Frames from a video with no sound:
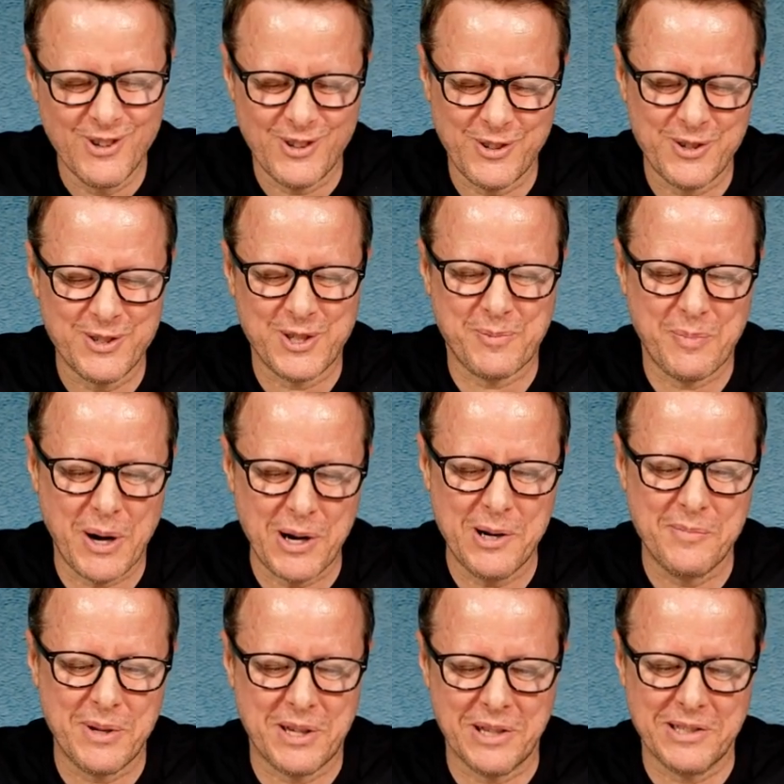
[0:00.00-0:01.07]
Well, they're
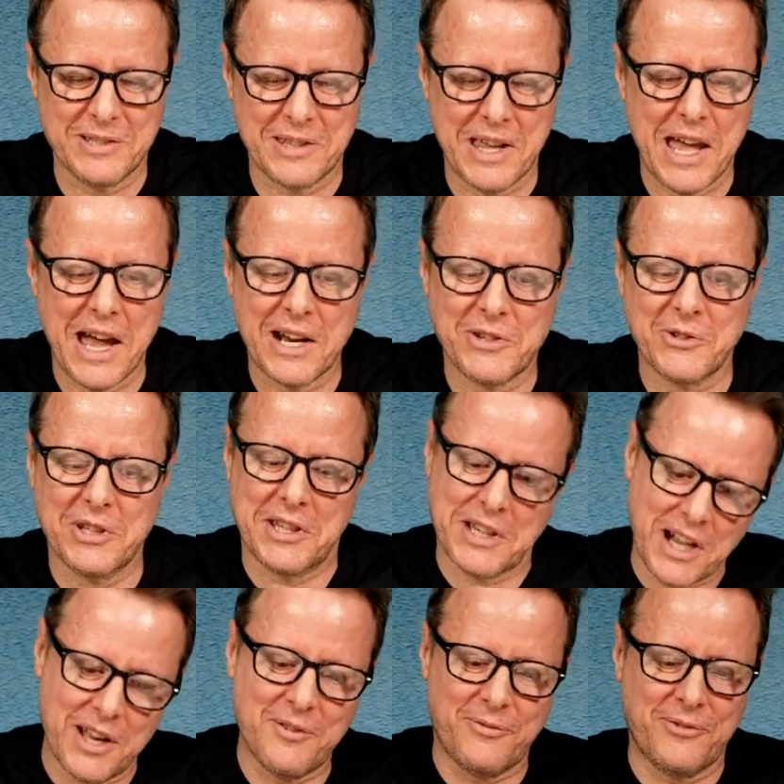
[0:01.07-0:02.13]
inspired because they actually
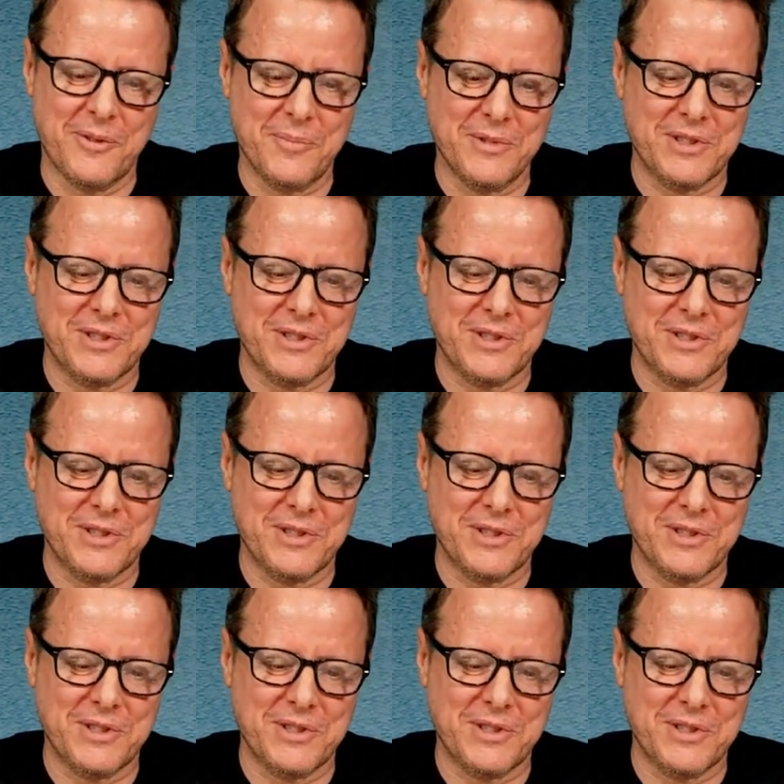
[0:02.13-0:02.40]
got it from